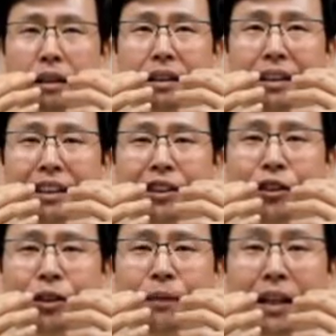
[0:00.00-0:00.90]
Into
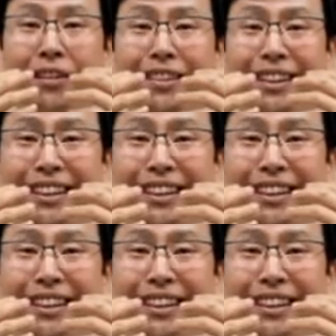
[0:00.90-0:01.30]
your mouth.